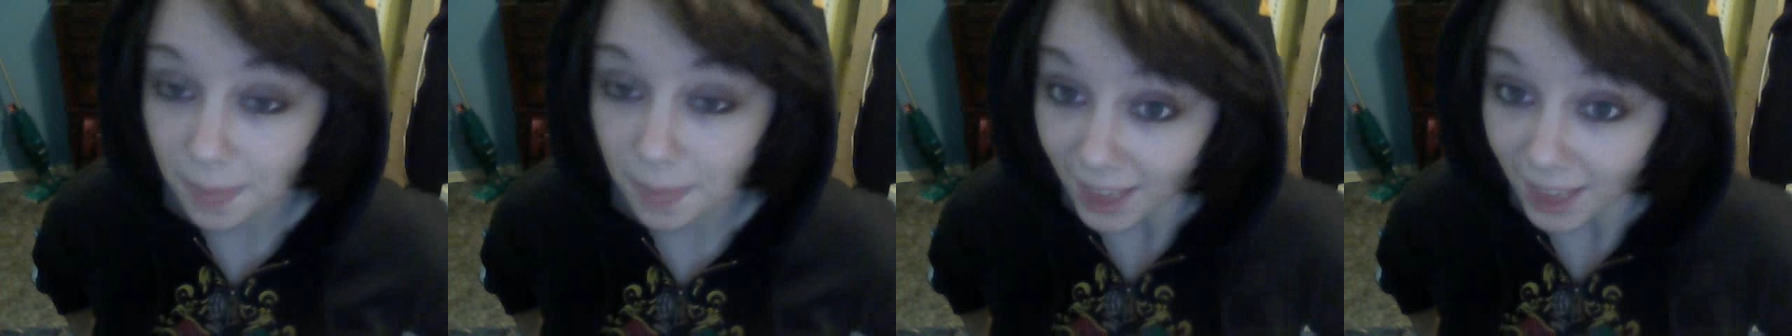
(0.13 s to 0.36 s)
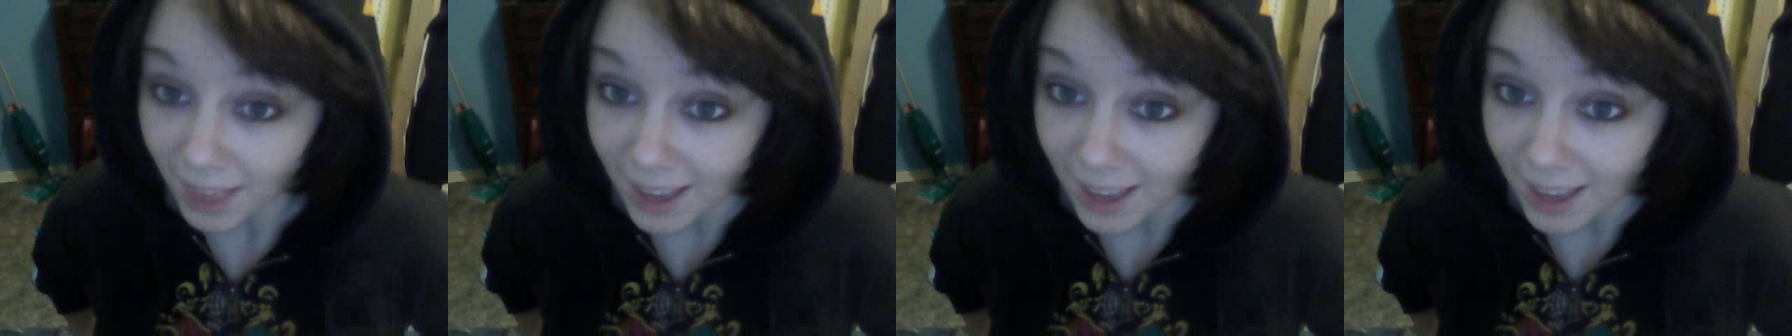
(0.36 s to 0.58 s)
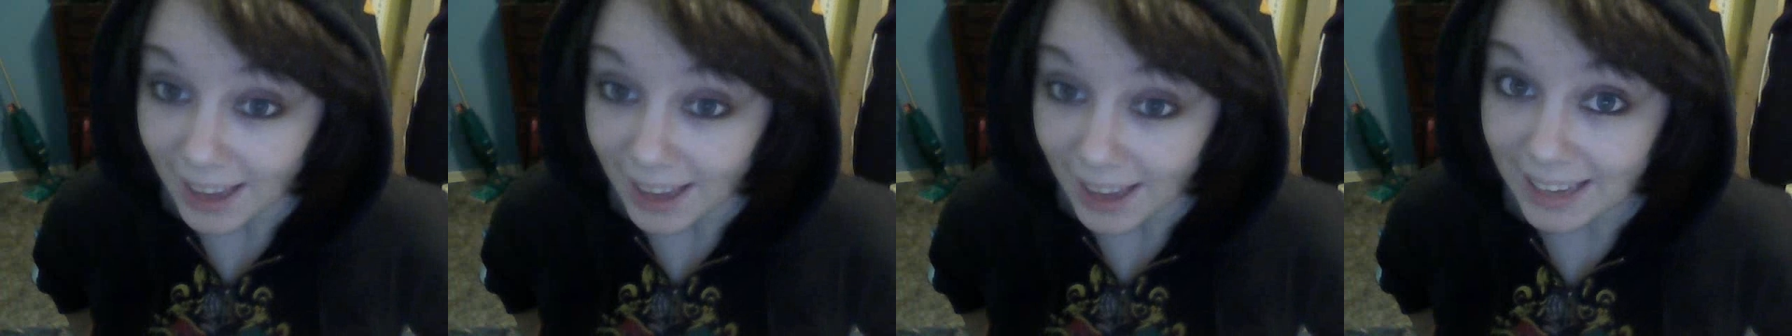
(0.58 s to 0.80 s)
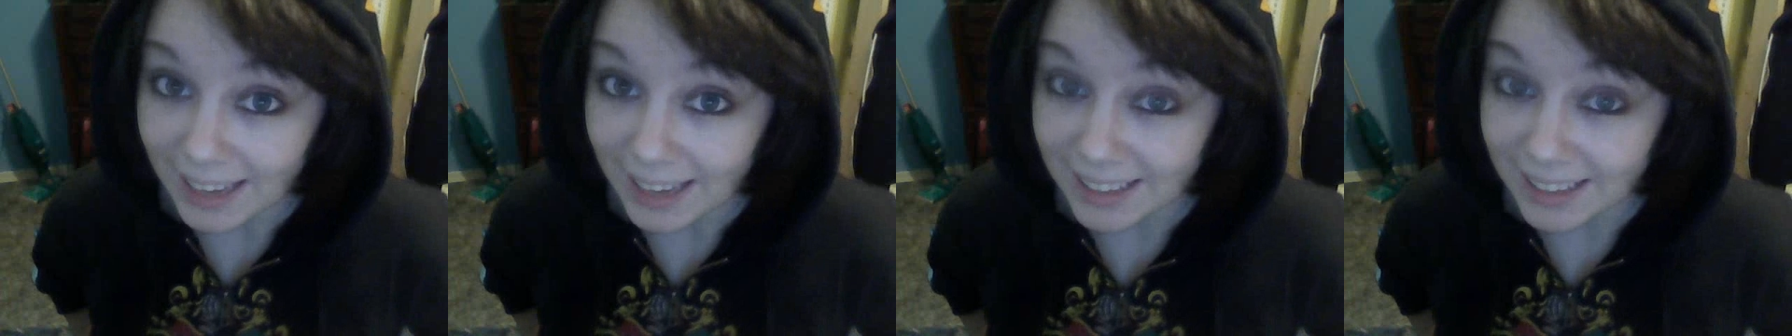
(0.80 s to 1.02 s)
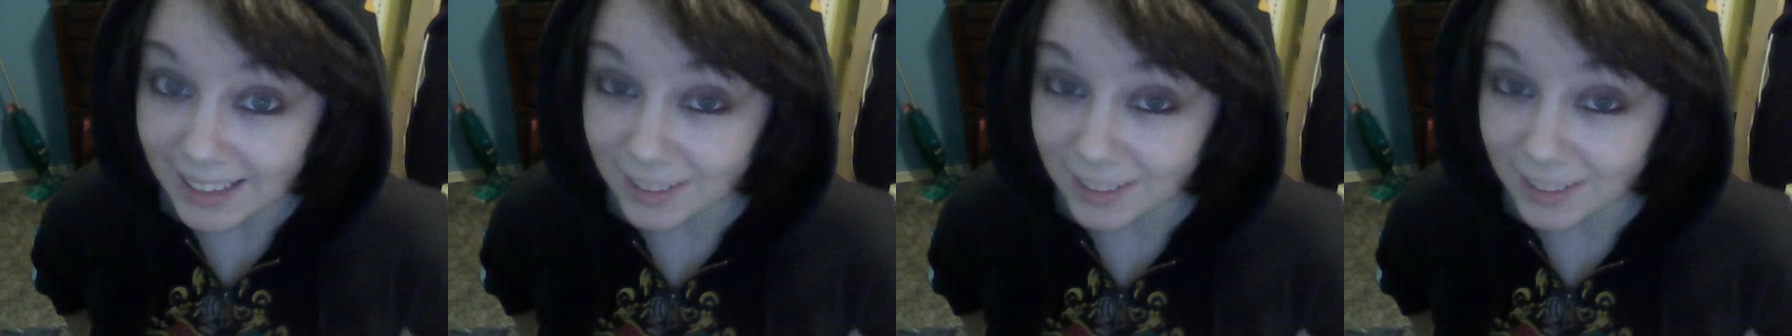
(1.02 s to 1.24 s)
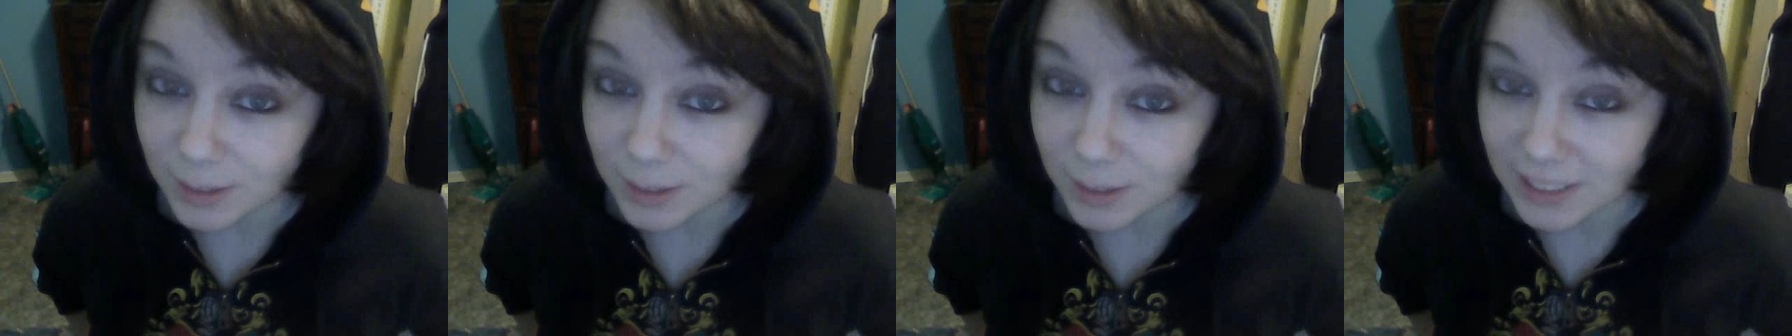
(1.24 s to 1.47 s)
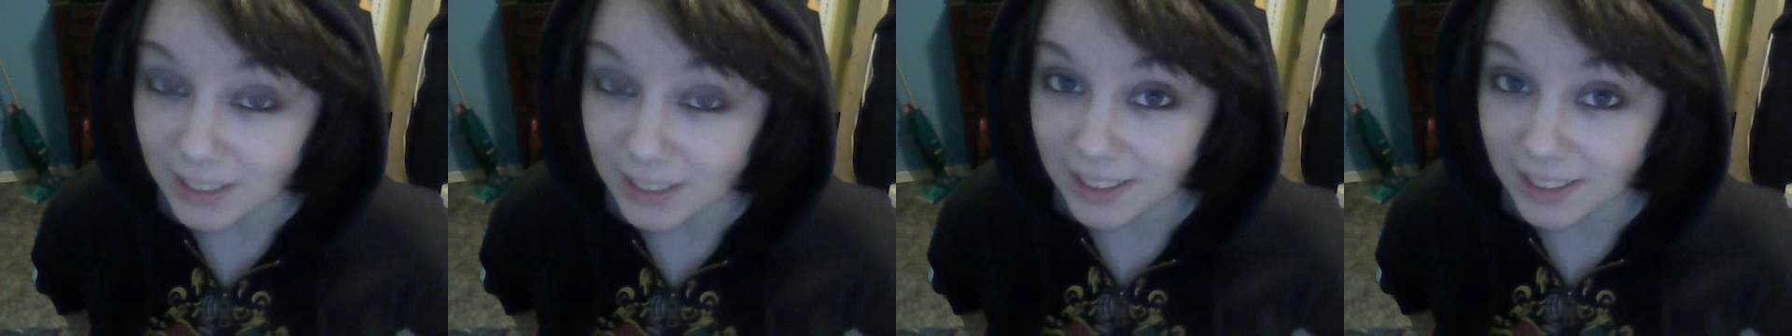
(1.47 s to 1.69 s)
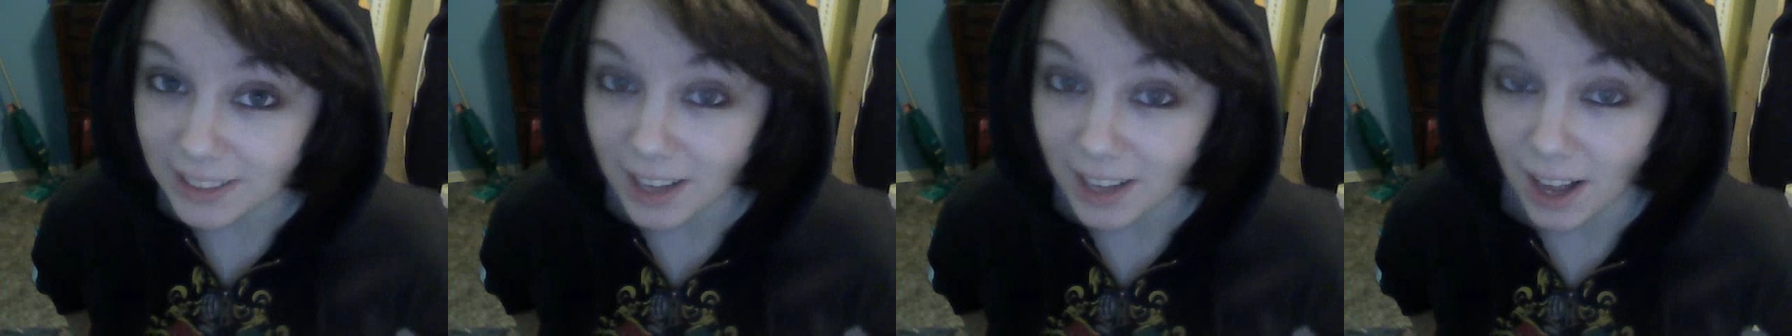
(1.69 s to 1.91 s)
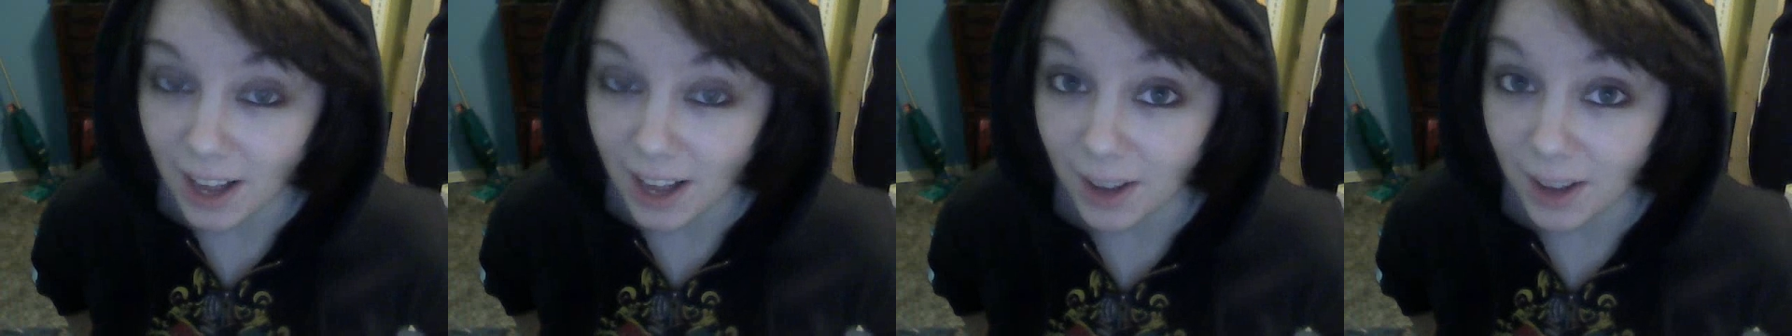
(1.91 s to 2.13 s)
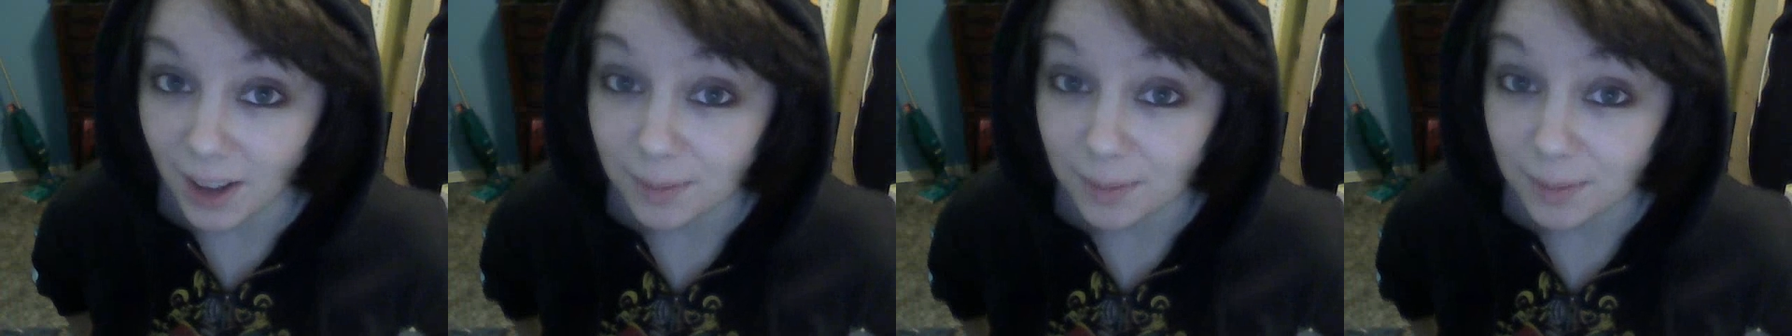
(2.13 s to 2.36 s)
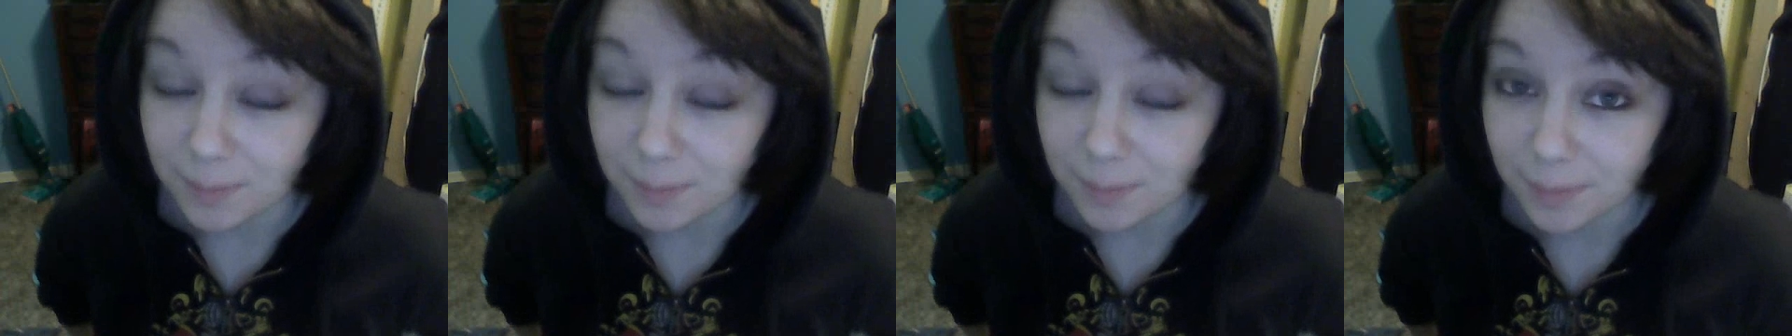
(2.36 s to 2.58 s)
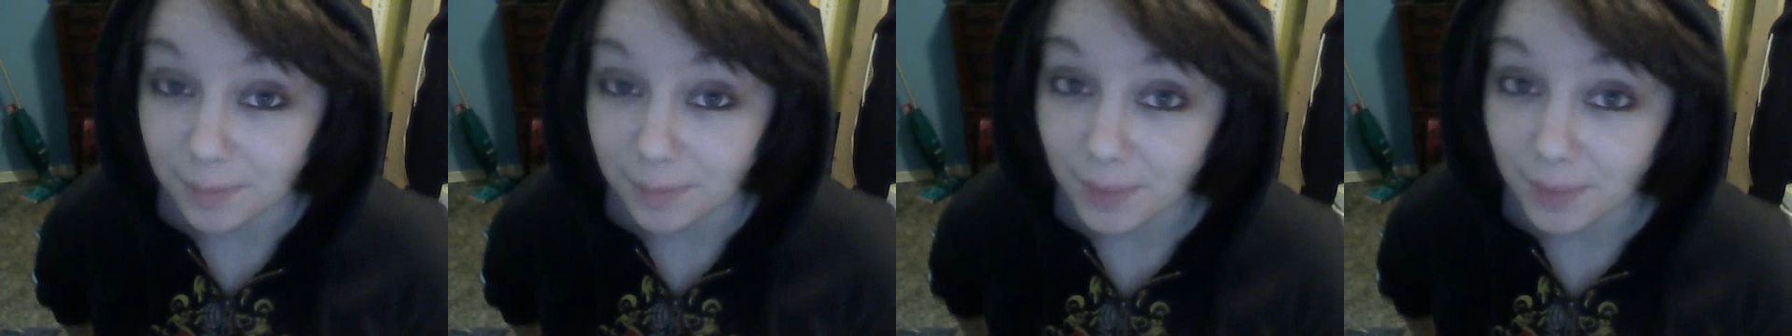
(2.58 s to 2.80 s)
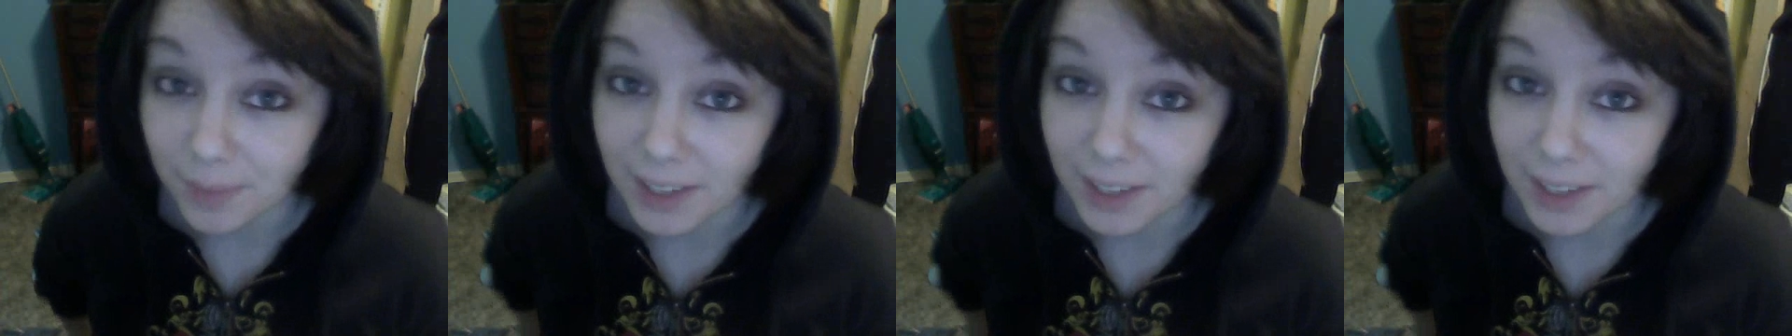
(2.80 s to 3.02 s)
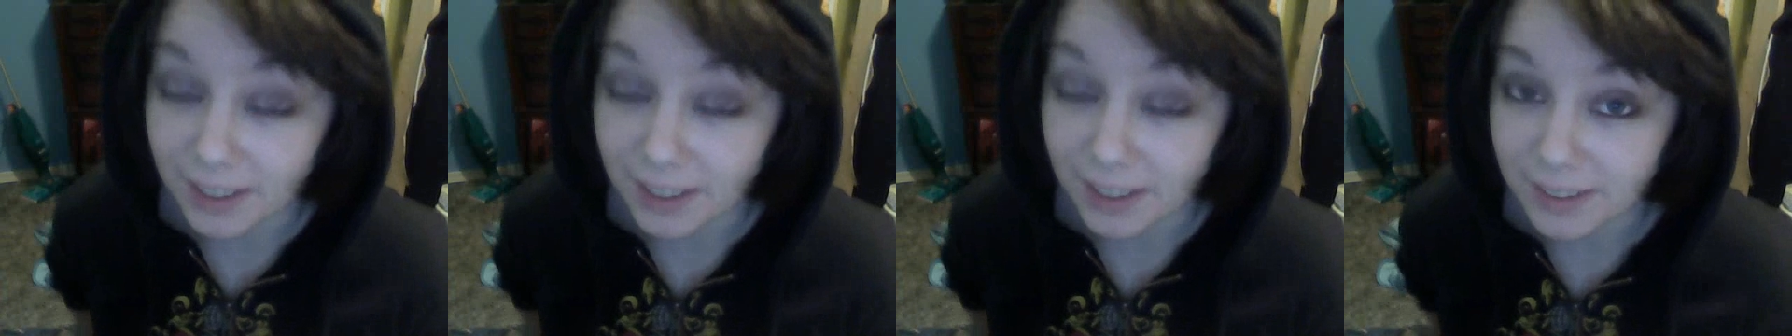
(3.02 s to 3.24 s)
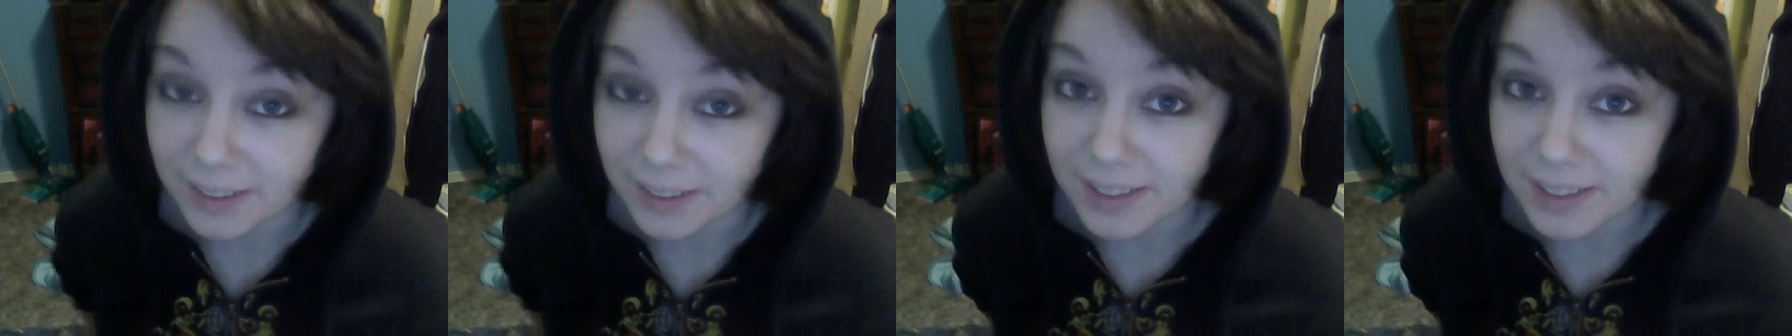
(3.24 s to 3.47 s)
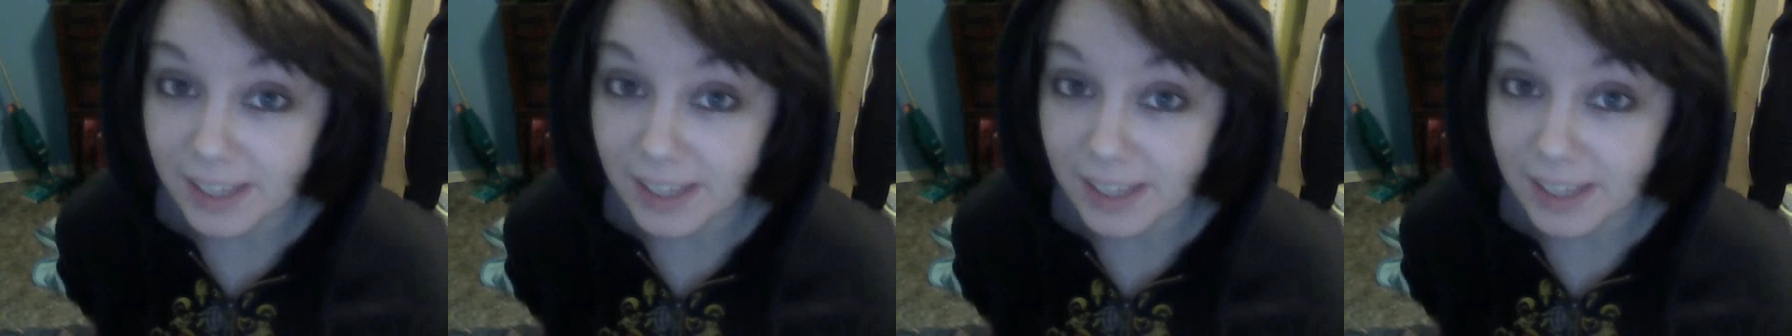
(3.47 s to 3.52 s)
Hey everyone, um, it's Dee,